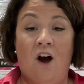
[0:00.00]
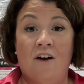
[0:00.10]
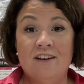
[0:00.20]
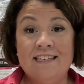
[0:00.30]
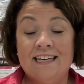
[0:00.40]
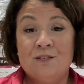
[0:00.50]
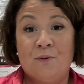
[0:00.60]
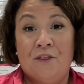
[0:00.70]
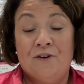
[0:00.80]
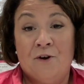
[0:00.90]
obviously it's
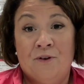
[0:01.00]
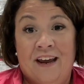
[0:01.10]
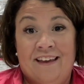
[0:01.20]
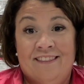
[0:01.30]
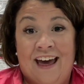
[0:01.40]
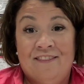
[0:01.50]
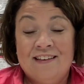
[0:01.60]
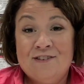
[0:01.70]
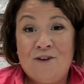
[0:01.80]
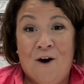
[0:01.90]
worth noting that
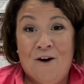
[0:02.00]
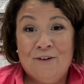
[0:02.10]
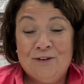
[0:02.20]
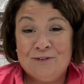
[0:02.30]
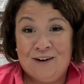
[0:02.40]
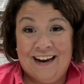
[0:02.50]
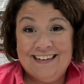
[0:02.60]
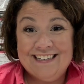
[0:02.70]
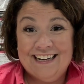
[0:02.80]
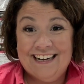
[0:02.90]
this is all great
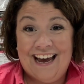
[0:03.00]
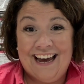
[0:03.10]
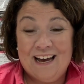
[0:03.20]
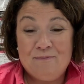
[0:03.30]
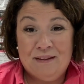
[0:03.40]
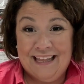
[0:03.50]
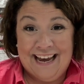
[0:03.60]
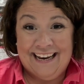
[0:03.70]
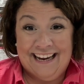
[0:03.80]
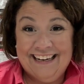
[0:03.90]

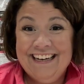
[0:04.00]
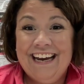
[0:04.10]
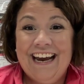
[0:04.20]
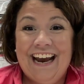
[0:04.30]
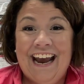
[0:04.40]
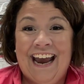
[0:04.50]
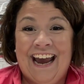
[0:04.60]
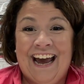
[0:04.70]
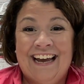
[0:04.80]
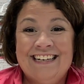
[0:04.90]
planning
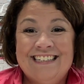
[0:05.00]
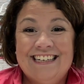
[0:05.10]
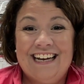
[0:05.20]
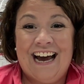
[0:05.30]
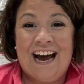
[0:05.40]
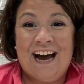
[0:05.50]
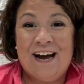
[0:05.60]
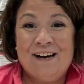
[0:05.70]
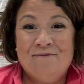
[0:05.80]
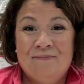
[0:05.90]

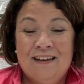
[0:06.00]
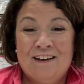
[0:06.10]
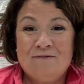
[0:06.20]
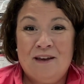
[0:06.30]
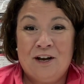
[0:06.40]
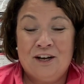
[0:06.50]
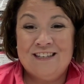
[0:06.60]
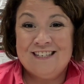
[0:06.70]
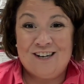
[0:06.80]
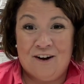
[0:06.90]
and gives me a good
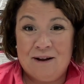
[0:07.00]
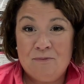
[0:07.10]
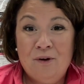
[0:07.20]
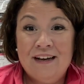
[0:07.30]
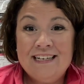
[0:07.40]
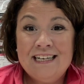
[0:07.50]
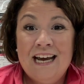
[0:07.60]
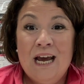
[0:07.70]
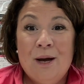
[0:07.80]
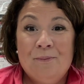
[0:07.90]
starting point,
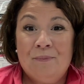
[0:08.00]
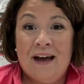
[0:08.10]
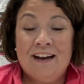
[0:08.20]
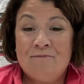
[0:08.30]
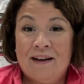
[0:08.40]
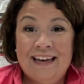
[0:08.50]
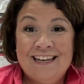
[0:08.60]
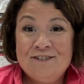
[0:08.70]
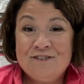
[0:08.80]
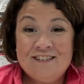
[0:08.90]
but if my
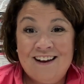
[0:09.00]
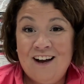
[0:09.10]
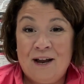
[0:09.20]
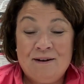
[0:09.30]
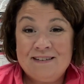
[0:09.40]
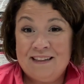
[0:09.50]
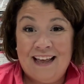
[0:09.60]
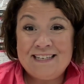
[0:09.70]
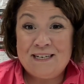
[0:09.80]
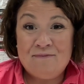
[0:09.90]
kids are stuck on this
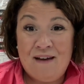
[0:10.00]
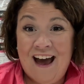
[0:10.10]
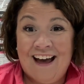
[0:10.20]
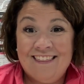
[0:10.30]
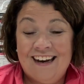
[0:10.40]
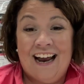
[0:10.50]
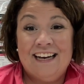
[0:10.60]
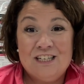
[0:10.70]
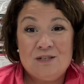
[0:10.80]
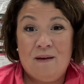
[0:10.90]
lesson in math and I
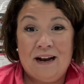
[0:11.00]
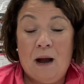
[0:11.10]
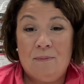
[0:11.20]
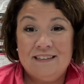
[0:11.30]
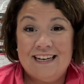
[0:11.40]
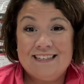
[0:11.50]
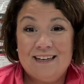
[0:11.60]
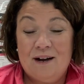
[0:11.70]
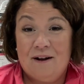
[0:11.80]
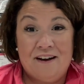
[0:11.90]
need to spend a couple days,
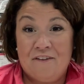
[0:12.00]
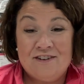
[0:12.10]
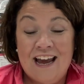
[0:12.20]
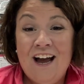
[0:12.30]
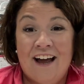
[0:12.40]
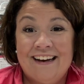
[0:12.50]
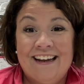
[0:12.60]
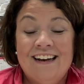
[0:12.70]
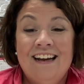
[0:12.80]
another day on it,